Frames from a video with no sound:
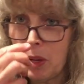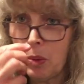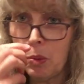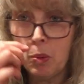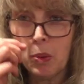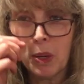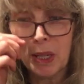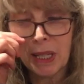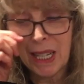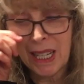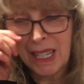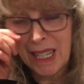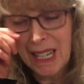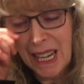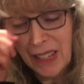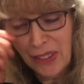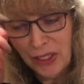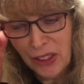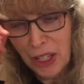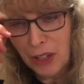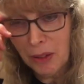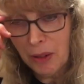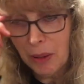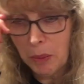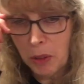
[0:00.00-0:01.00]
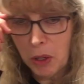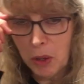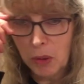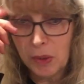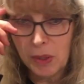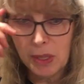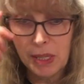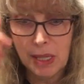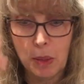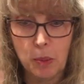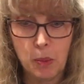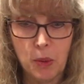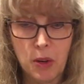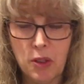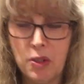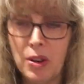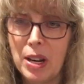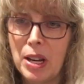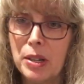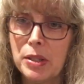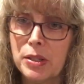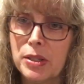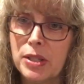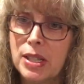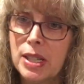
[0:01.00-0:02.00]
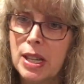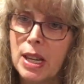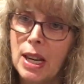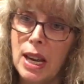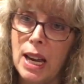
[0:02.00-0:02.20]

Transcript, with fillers: When I get there, I'm going somewhere else.